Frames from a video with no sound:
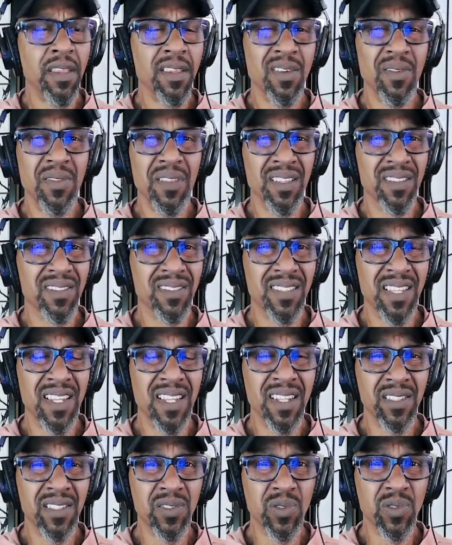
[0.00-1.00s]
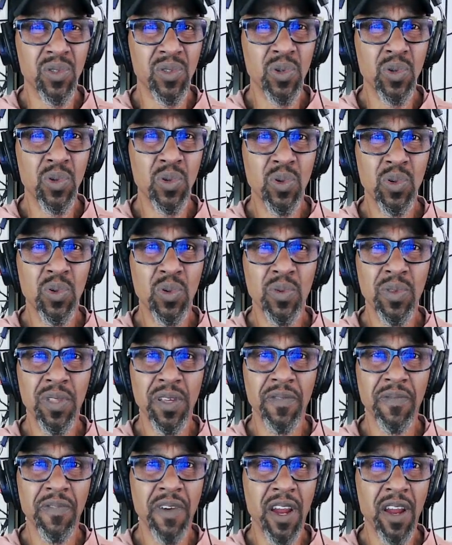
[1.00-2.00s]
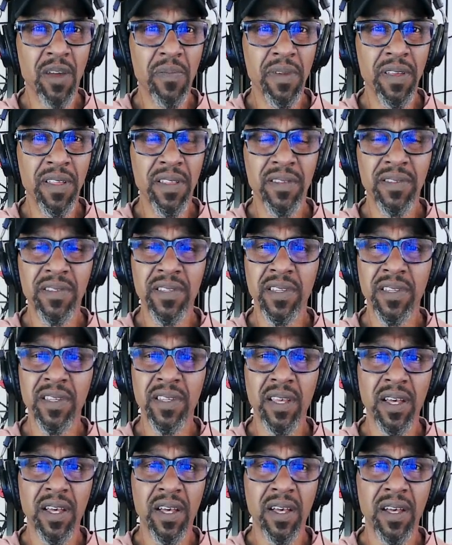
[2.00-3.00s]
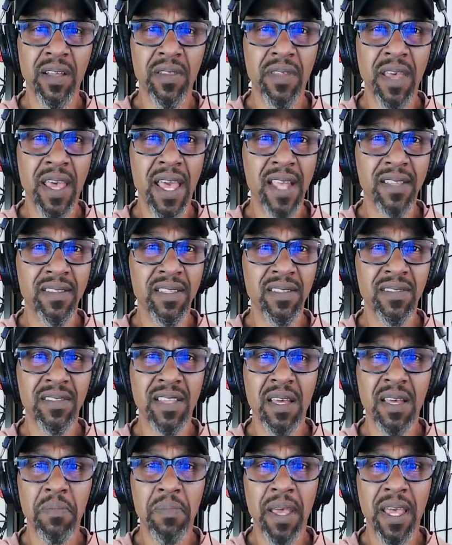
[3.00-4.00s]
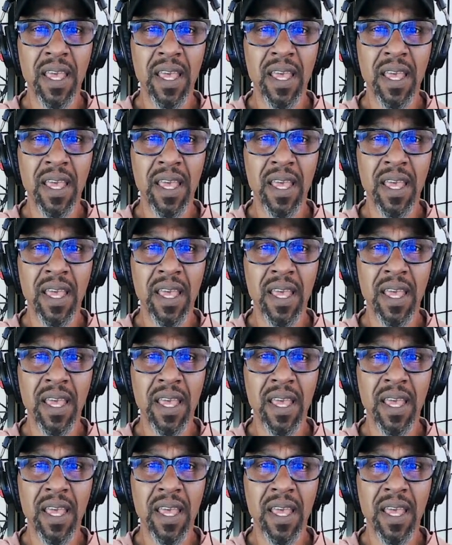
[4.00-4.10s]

you know, the aesthetics are cool, the environment, the acting's not